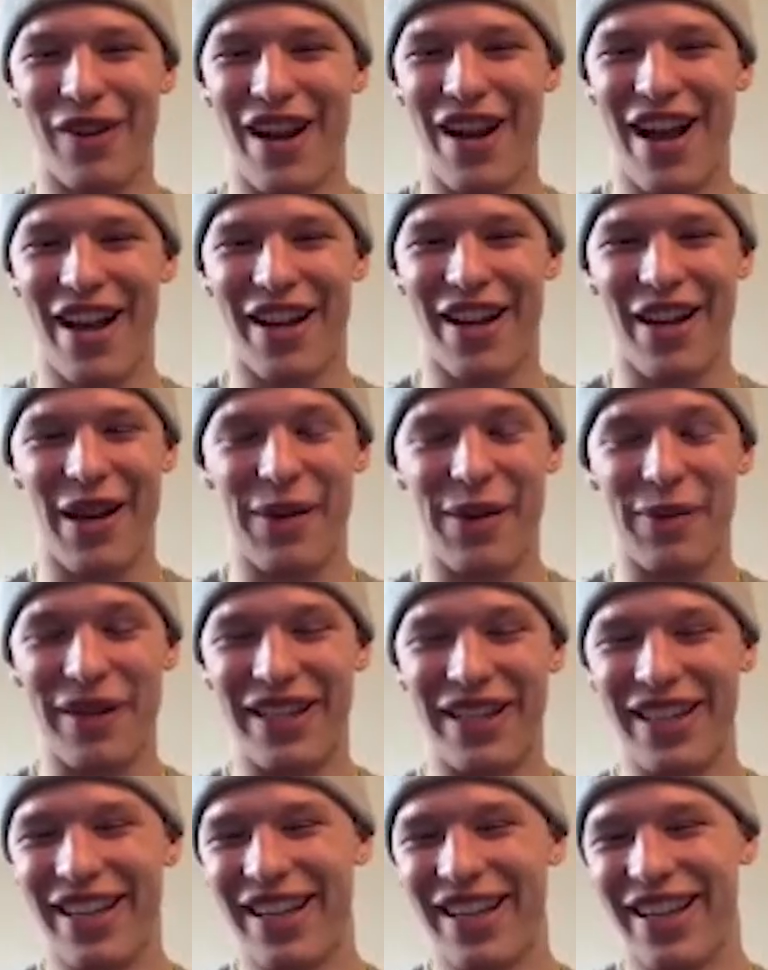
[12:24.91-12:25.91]
not
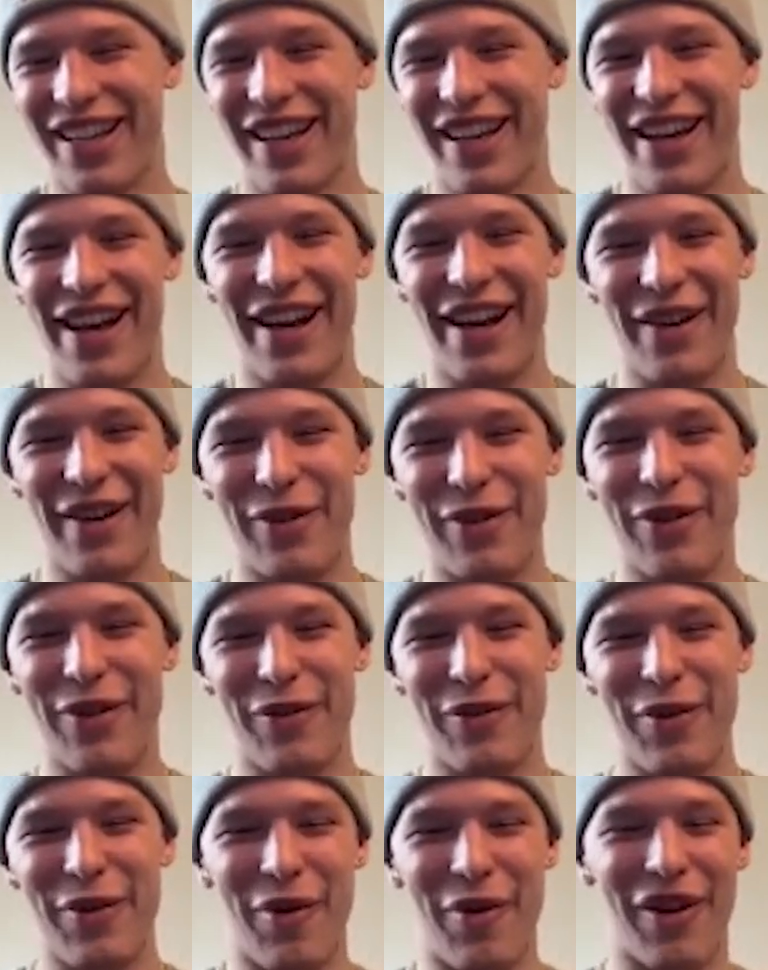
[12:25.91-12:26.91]
coming.
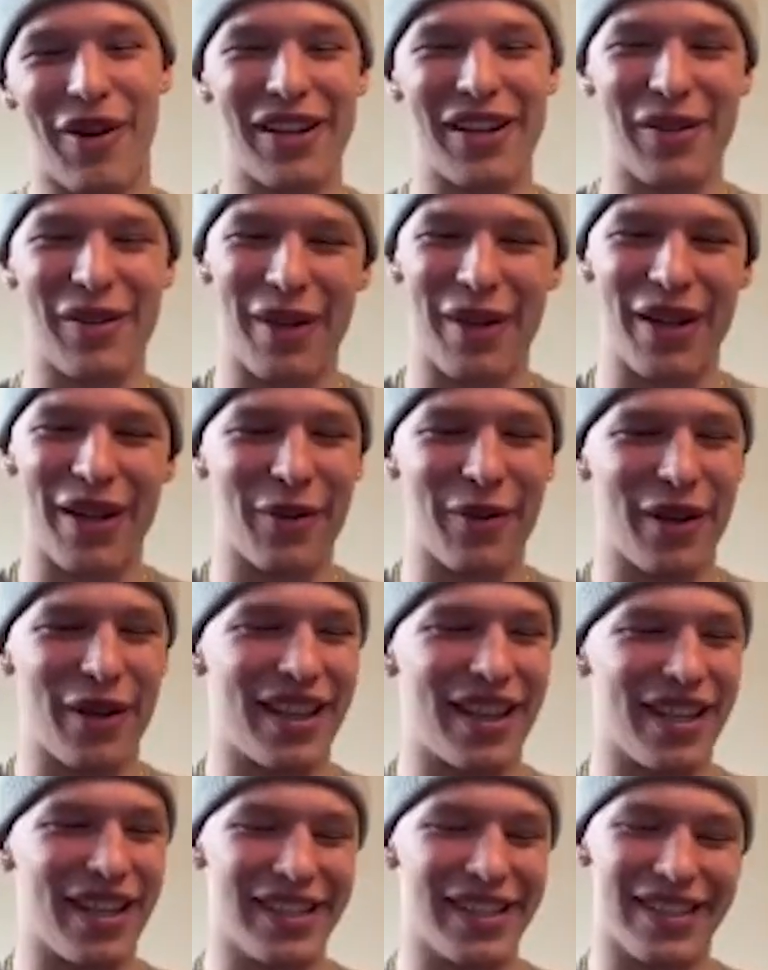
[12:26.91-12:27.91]
We wanted him here
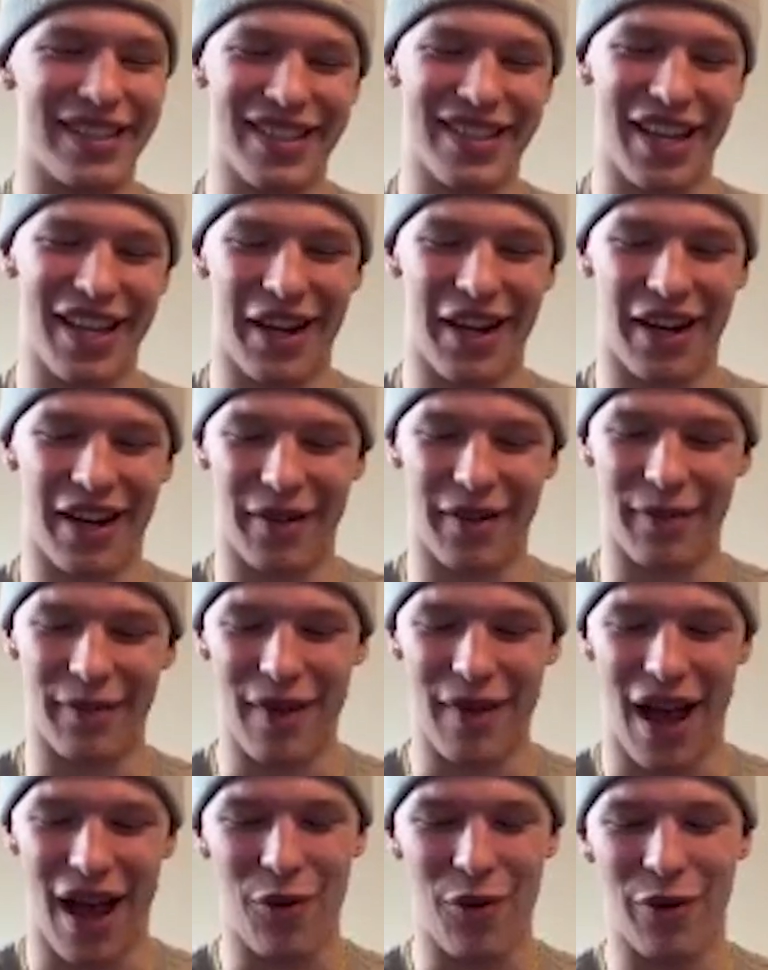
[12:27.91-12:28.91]
with us.
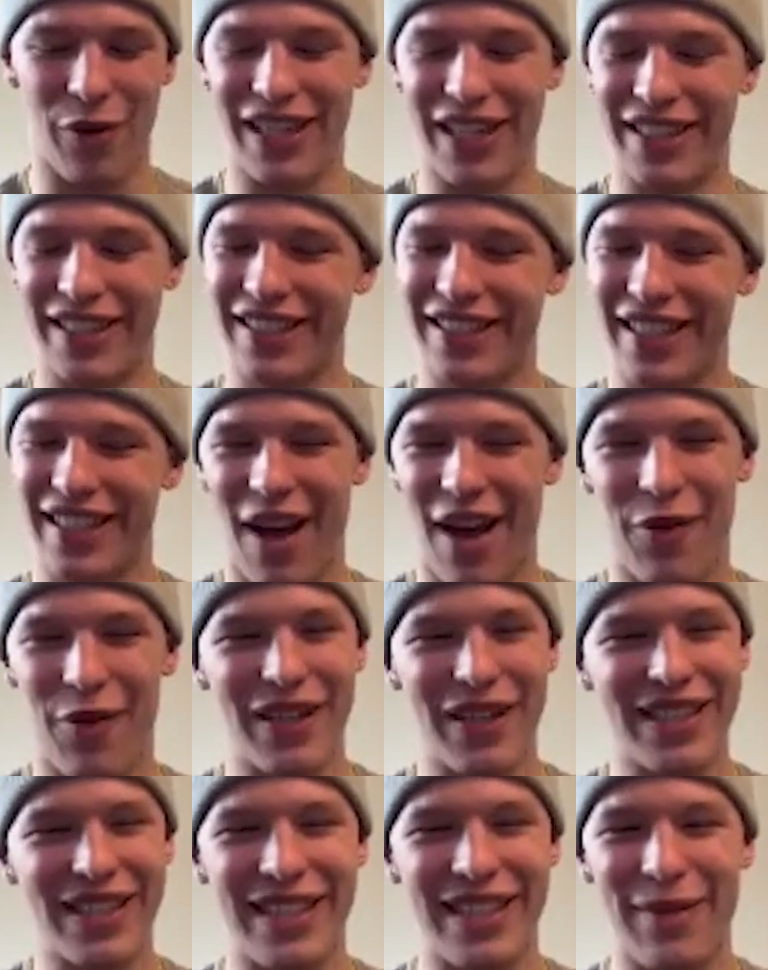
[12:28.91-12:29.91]
I wish
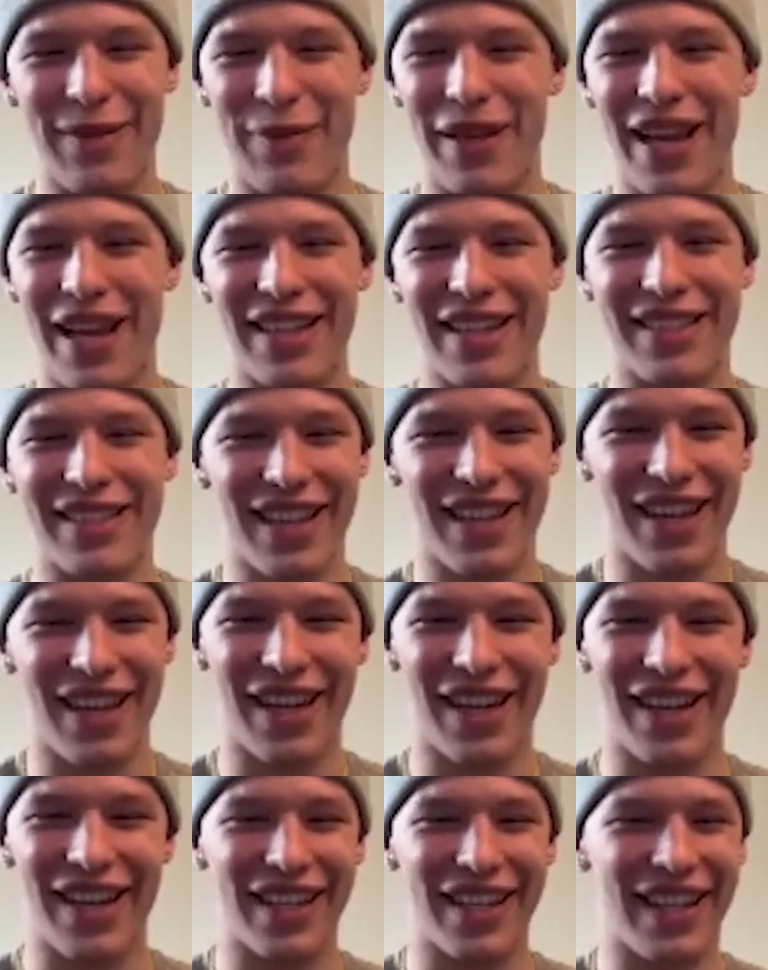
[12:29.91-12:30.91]

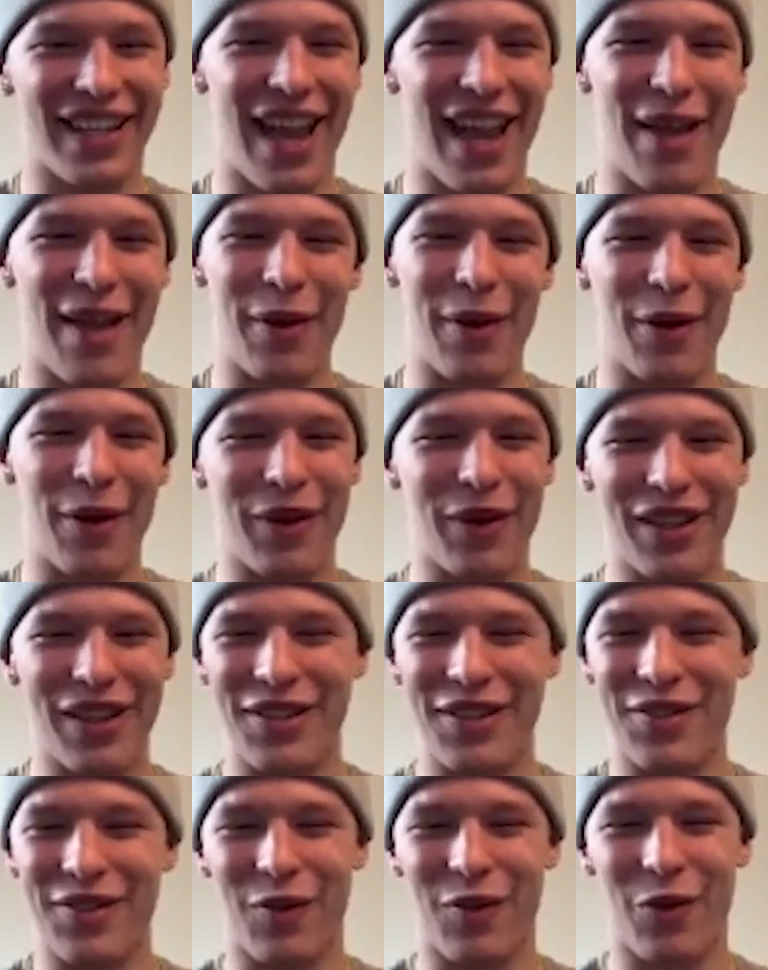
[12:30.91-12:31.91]
DPS came here with
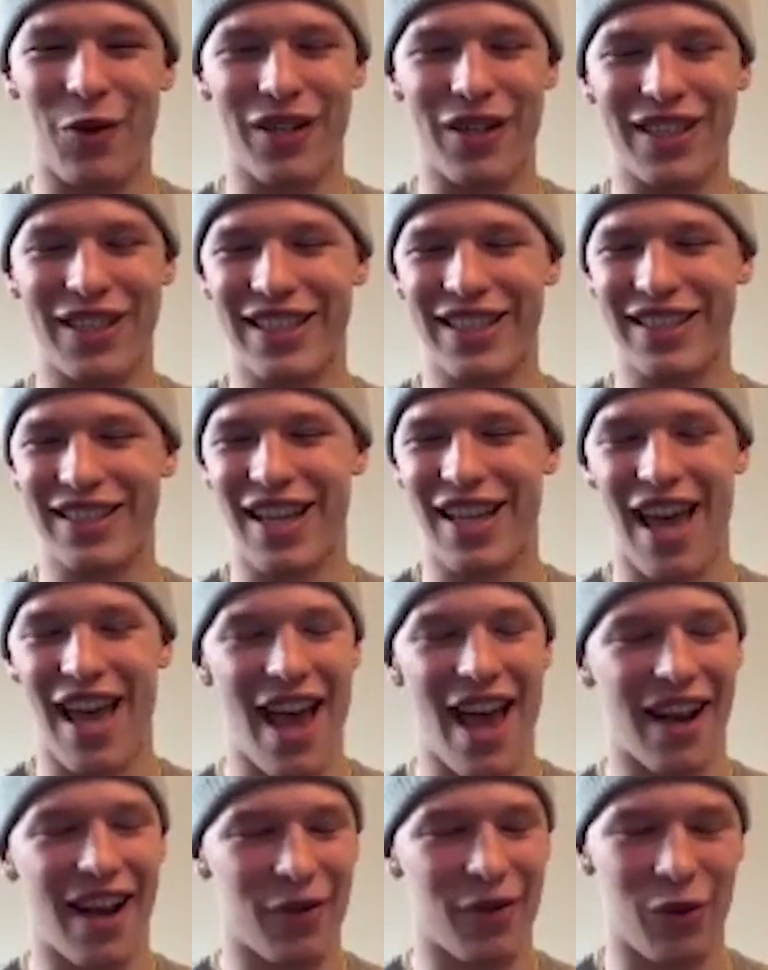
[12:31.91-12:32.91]
us. Of course, he's a
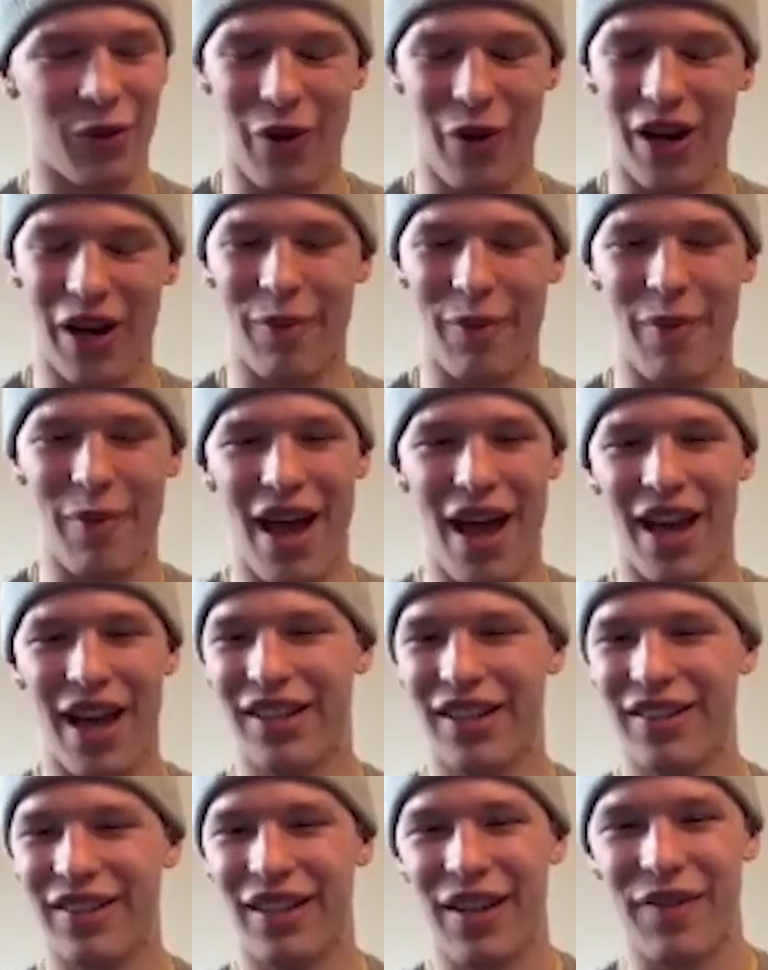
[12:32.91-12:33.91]
heck of a running back.
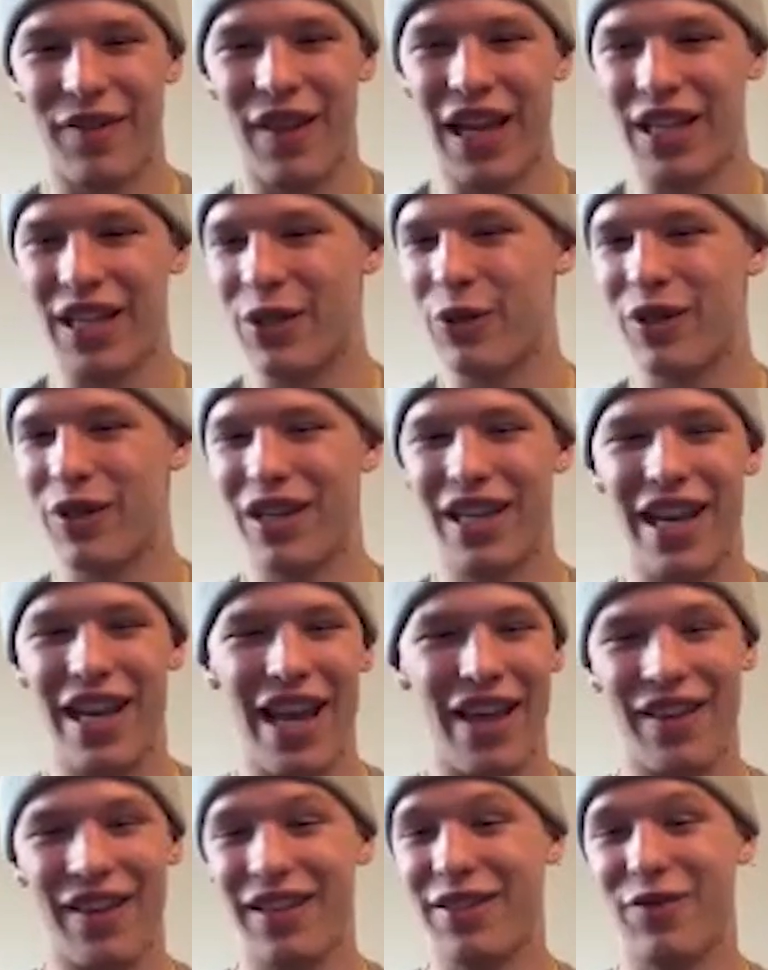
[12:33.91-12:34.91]
Love that dude to
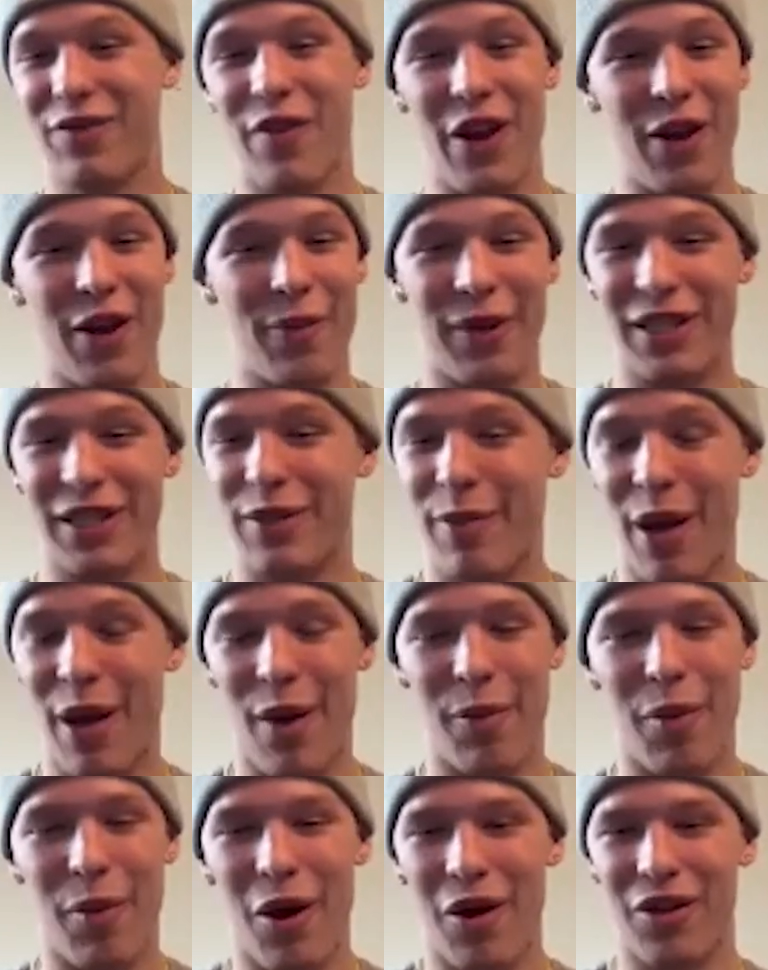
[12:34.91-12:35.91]
death. He's very much
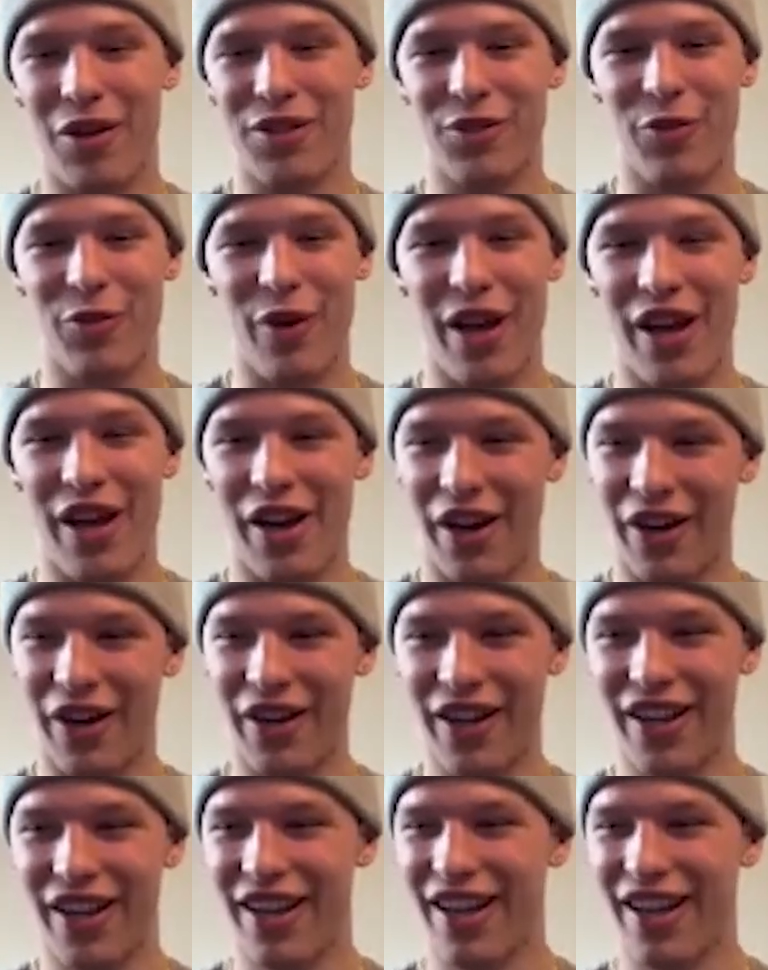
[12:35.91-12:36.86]
about ball as well.